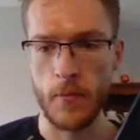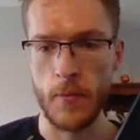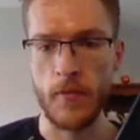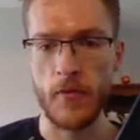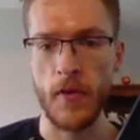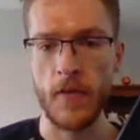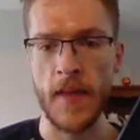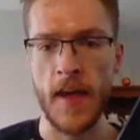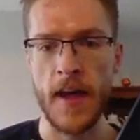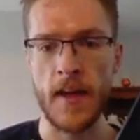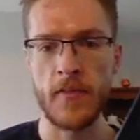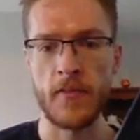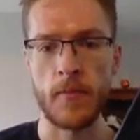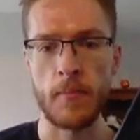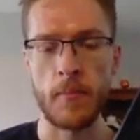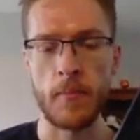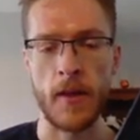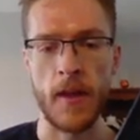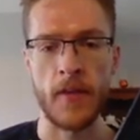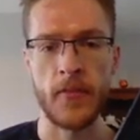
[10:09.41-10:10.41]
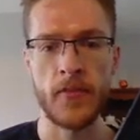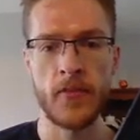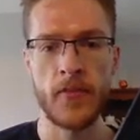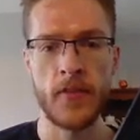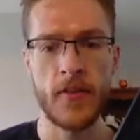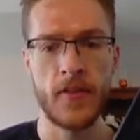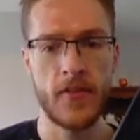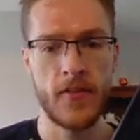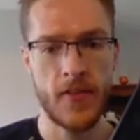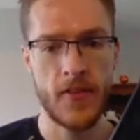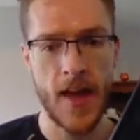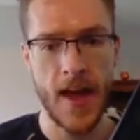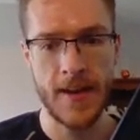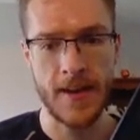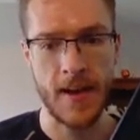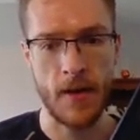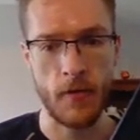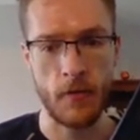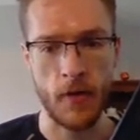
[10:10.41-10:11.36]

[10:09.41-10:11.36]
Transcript: we've got that to plus 10 now,